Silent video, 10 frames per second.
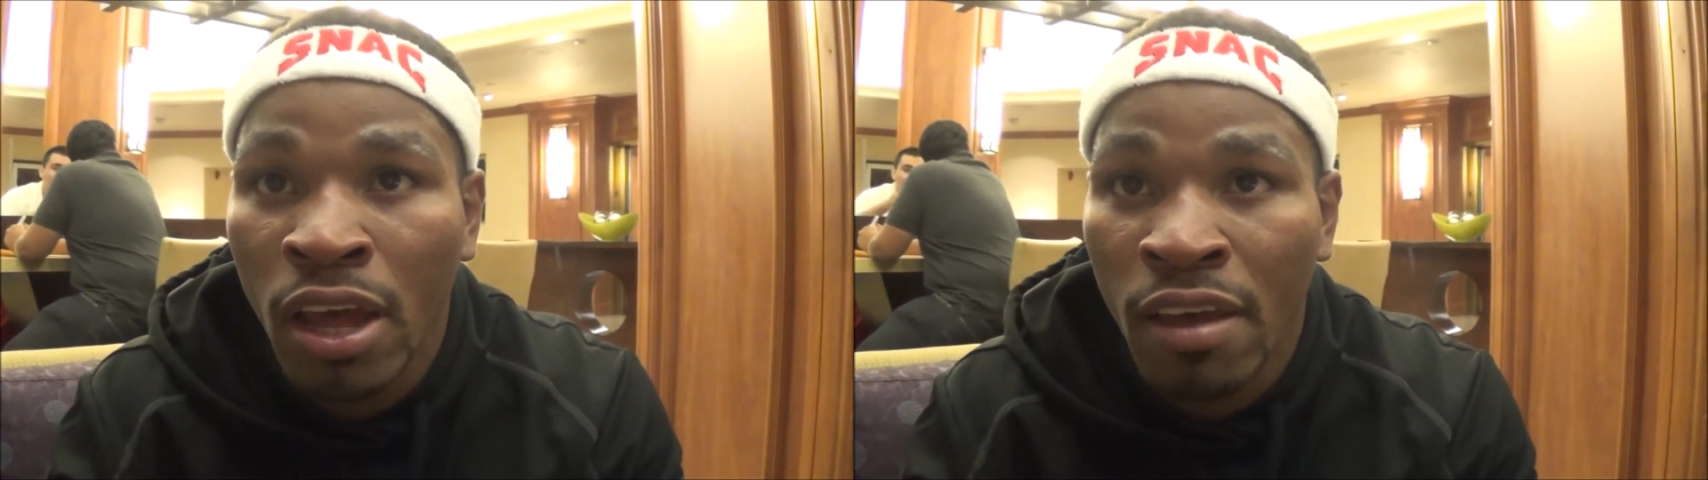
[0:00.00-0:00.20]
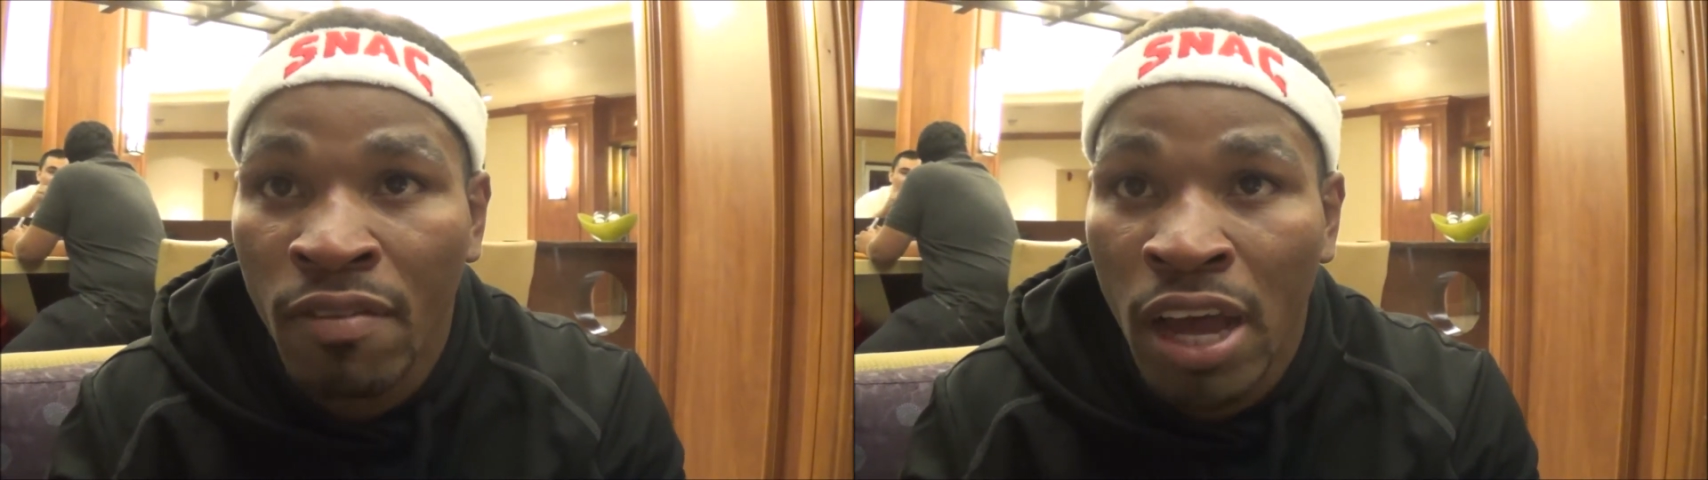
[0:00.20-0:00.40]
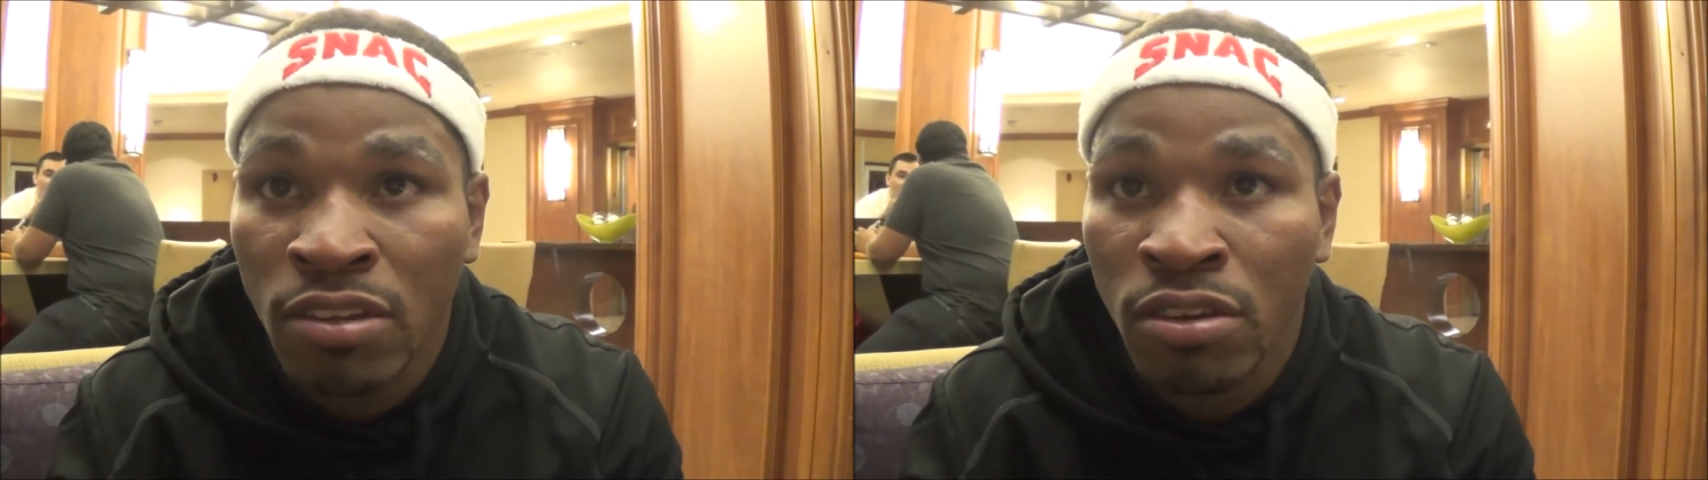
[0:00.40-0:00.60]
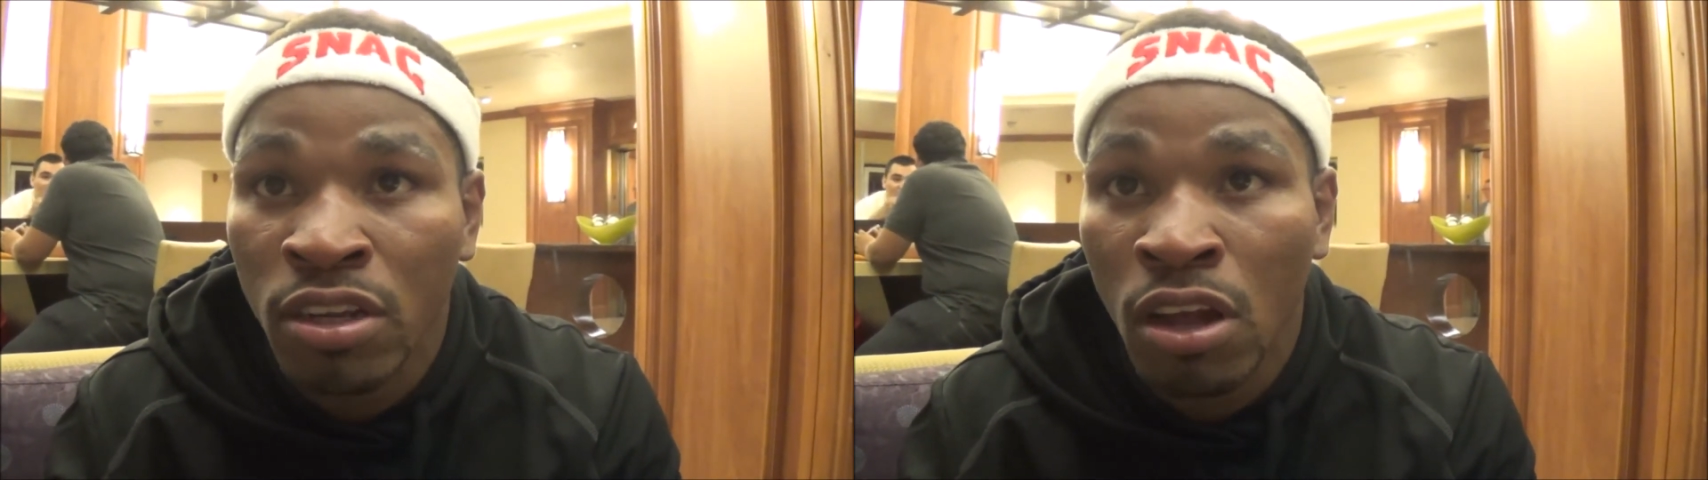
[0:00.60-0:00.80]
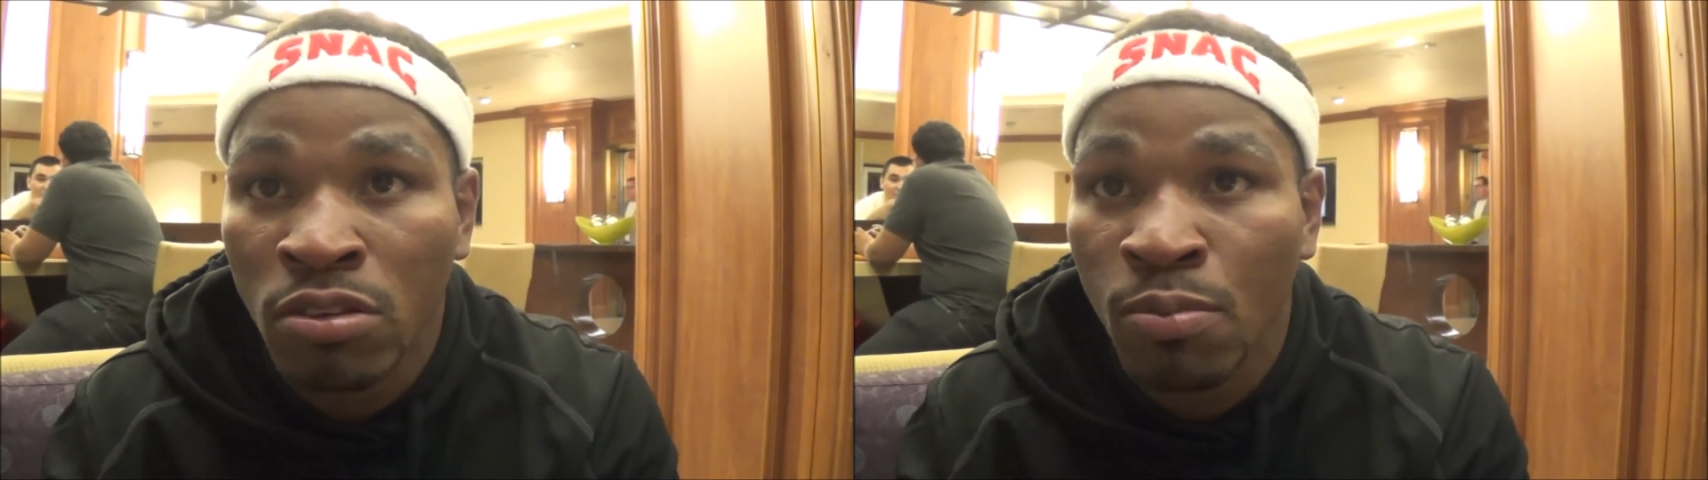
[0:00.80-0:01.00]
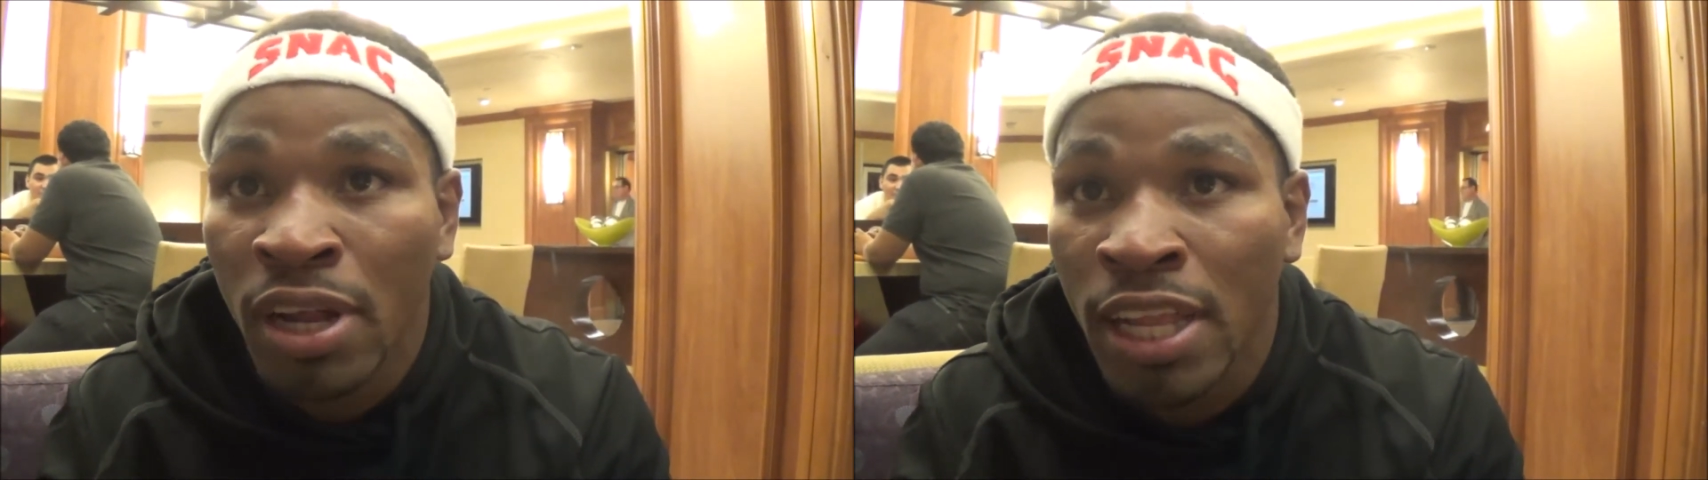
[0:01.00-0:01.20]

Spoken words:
advisor and also my